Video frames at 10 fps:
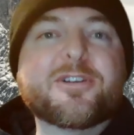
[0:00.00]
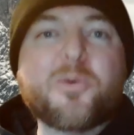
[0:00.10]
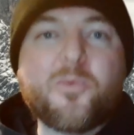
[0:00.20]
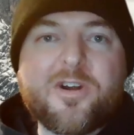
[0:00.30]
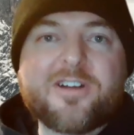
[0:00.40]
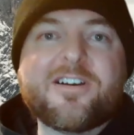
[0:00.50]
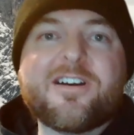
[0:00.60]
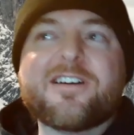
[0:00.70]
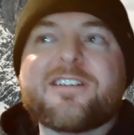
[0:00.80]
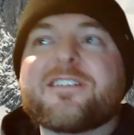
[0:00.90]
You're going to work
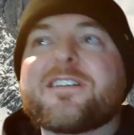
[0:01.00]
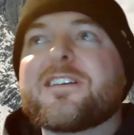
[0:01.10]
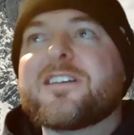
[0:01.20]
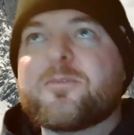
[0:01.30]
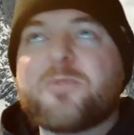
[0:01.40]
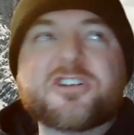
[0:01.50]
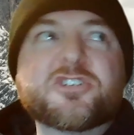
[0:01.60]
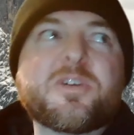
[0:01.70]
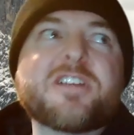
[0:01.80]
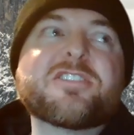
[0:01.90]
on
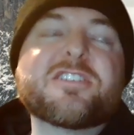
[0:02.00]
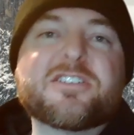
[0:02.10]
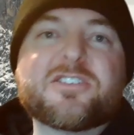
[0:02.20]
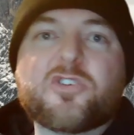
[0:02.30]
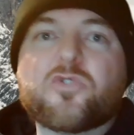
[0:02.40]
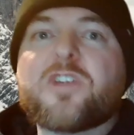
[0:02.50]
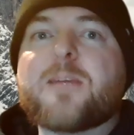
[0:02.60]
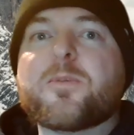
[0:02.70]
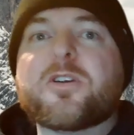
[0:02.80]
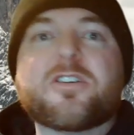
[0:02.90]
punctuation,
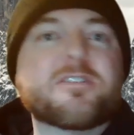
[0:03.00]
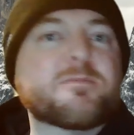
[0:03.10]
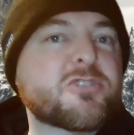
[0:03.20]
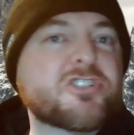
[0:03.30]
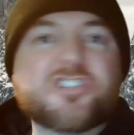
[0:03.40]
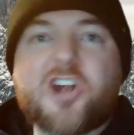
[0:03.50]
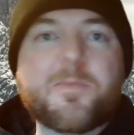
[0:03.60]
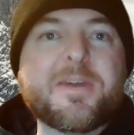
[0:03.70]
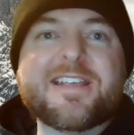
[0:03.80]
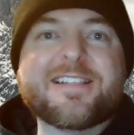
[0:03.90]
grammar,
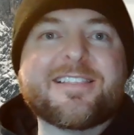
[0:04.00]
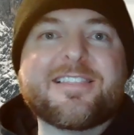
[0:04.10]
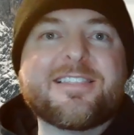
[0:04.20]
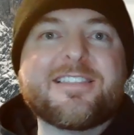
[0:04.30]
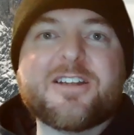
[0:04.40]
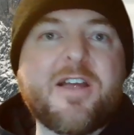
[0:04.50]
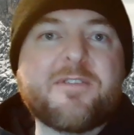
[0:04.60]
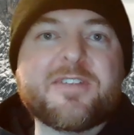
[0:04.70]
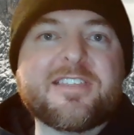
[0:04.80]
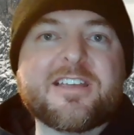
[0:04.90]
sharpening,
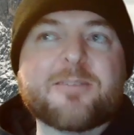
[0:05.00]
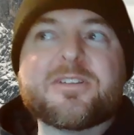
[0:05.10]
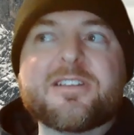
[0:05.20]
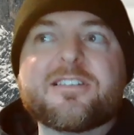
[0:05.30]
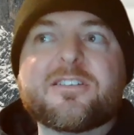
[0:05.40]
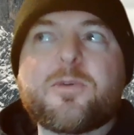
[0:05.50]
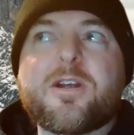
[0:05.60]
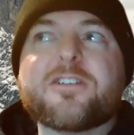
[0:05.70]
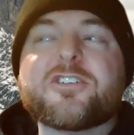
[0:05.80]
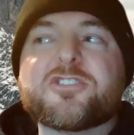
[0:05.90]
everything. But this is
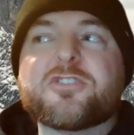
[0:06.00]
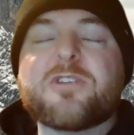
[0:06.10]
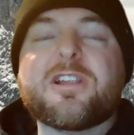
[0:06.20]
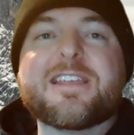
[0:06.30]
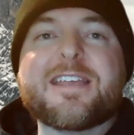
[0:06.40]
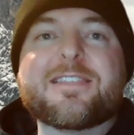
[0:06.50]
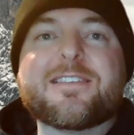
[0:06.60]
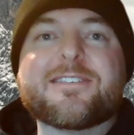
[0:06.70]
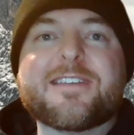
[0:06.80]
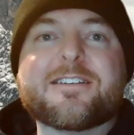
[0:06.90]
where you should really get
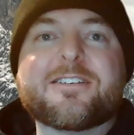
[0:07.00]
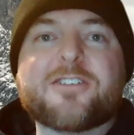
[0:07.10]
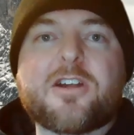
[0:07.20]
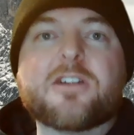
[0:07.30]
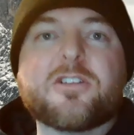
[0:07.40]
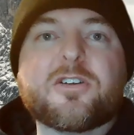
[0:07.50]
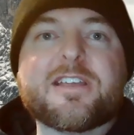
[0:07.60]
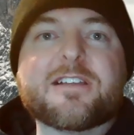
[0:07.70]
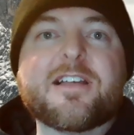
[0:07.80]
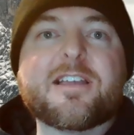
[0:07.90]
this thing to start
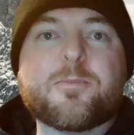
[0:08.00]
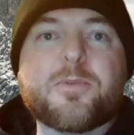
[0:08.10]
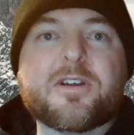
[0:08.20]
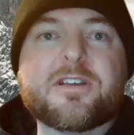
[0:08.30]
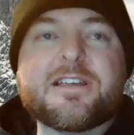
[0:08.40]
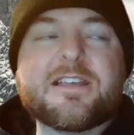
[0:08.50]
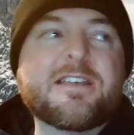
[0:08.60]
looking like a book.